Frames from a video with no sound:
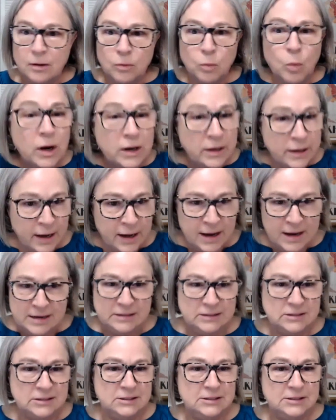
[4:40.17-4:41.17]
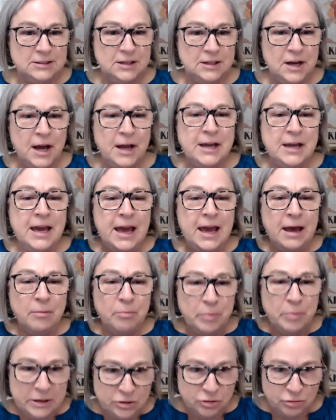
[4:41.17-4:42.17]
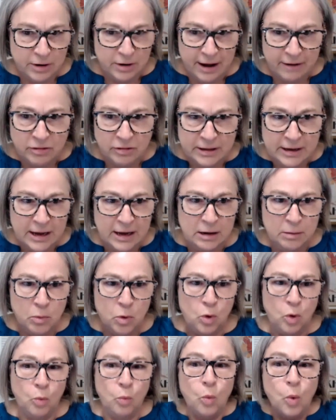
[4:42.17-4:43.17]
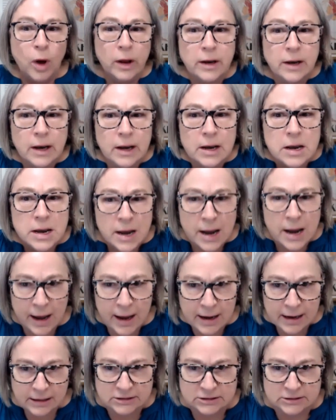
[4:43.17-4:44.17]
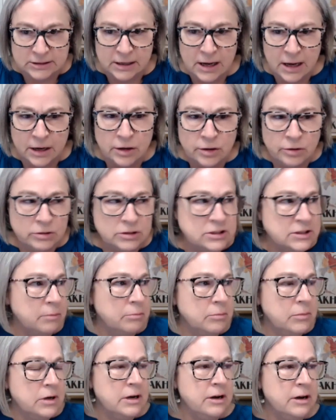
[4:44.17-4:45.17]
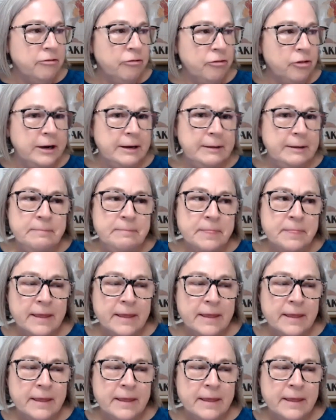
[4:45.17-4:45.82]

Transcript: what next? I can't be traveling anymore. What next? I got to do something different.